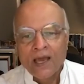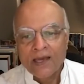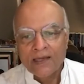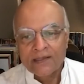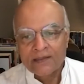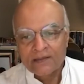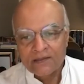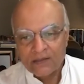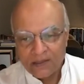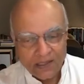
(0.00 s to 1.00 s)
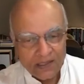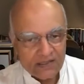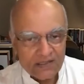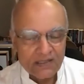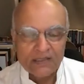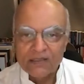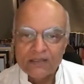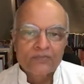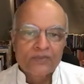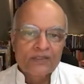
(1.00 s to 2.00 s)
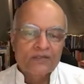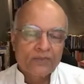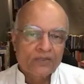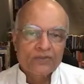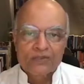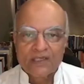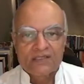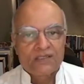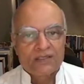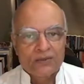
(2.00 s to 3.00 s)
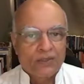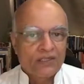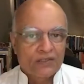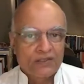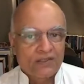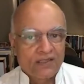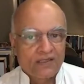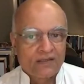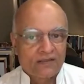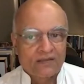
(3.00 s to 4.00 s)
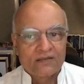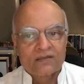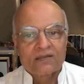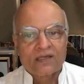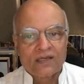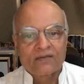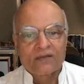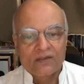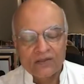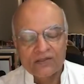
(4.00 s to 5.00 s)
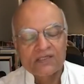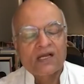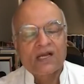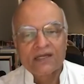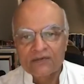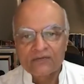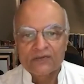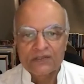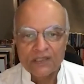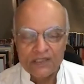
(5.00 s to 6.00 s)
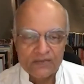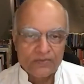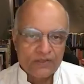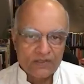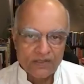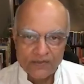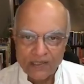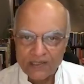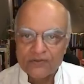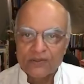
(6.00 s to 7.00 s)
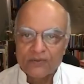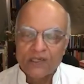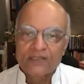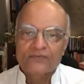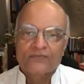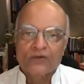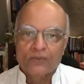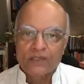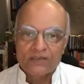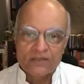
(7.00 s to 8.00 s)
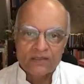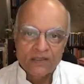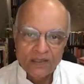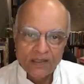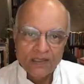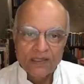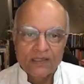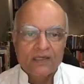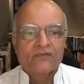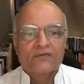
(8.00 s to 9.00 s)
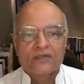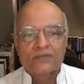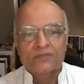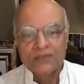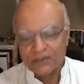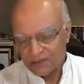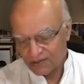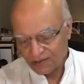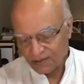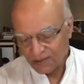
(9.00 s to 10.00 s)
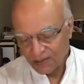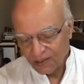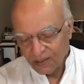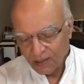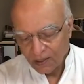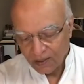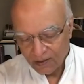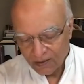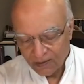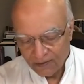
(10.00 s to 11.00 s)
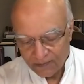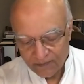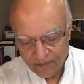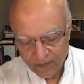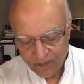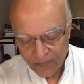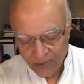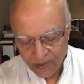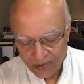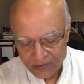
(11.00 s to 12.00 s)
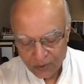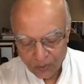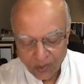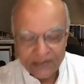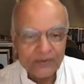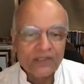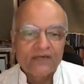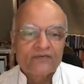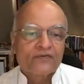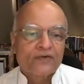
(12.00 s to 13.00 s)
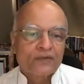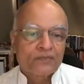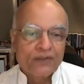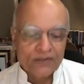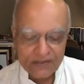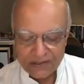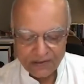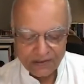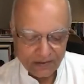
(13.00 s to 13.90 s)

And lastly, a little bit about today's situation and the kind of adjustments that requires from us in our foreign policy. So why do we have a foreign policy?